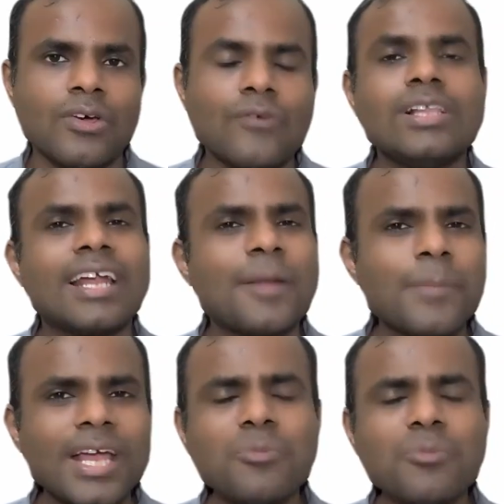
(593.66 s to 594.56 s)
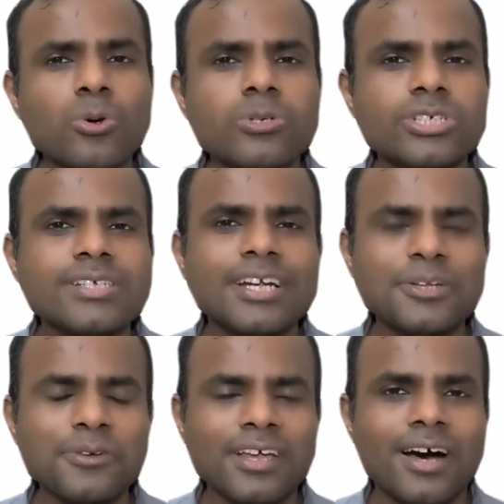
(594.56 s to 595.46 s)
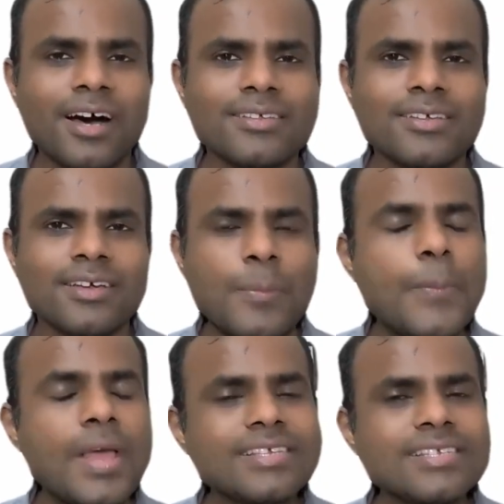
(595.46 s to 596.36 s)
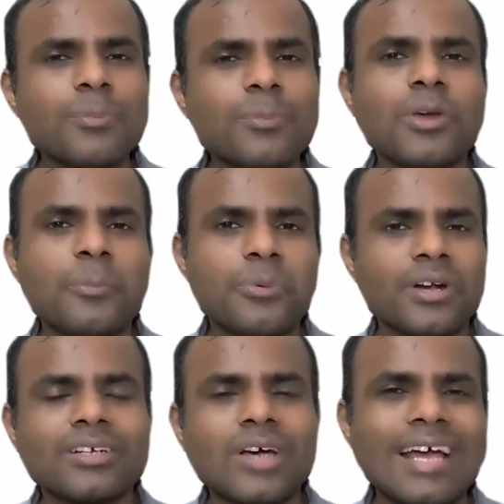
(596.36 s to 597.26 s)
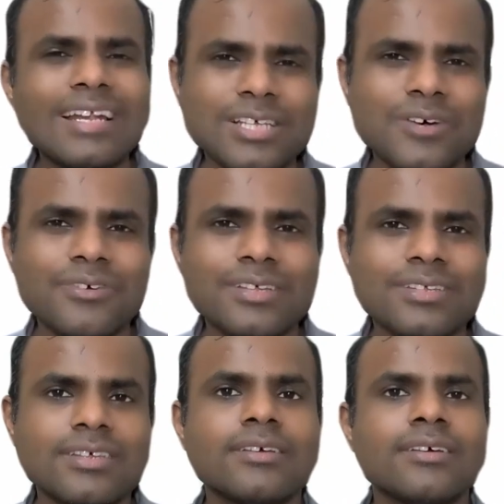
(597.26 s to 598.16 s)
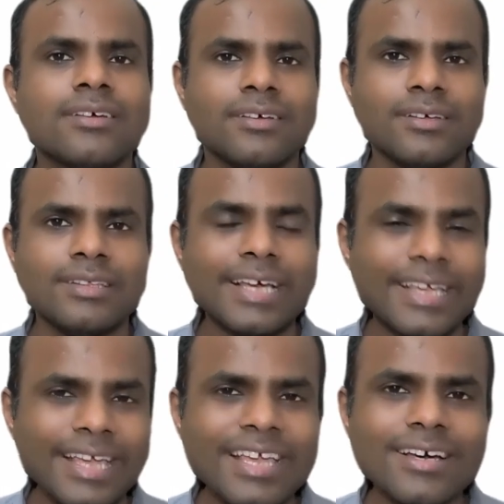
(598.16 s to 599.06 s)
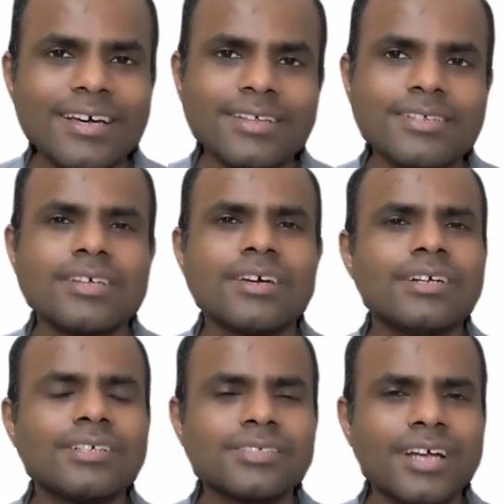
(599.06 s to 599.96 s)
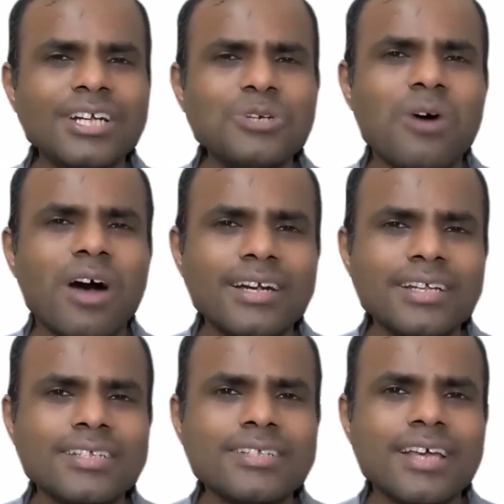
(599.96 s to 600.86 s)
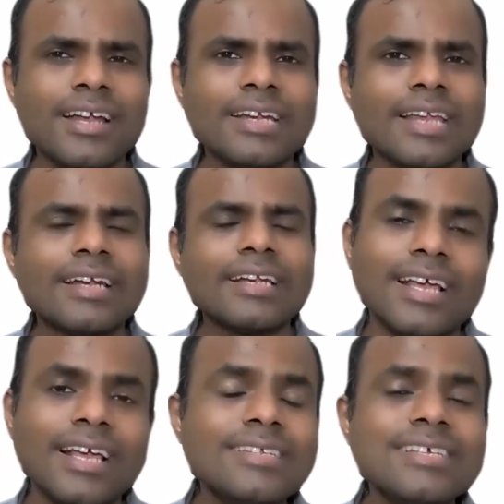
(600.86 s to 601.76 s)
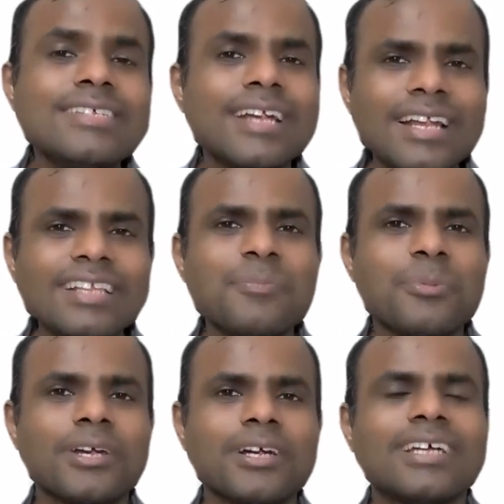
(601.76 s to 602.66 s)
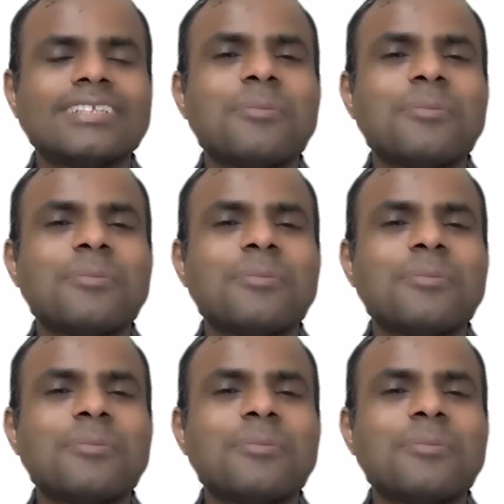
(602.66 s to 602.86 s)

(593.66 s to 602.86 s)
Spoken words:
Well, there are many more questions that you can ask based upon your product and service The key here is trying to understand that is this really the product that the